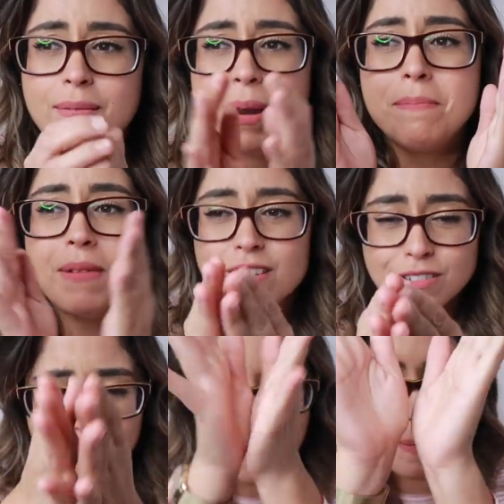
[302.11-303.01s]
I'm gonna
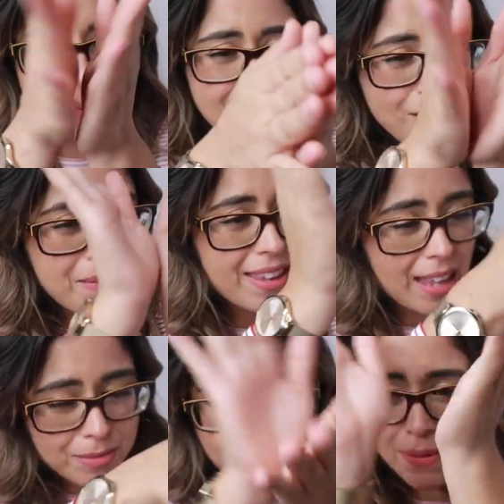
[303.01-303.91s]
measure my mayo, my
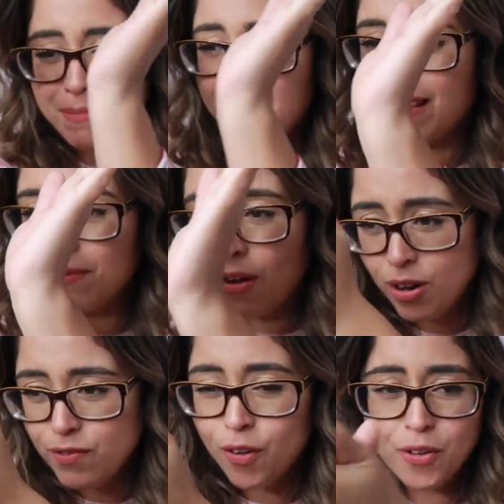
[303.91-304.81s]
ketchup, and my
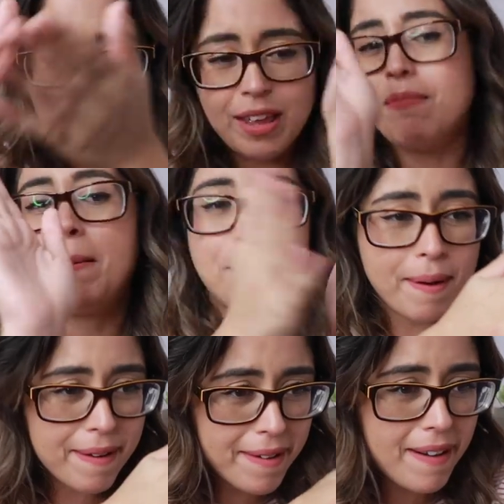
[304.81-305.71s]
olive oil, and my
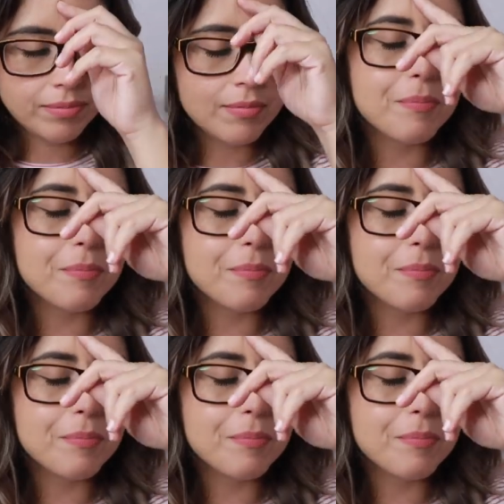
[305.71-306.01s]
butter,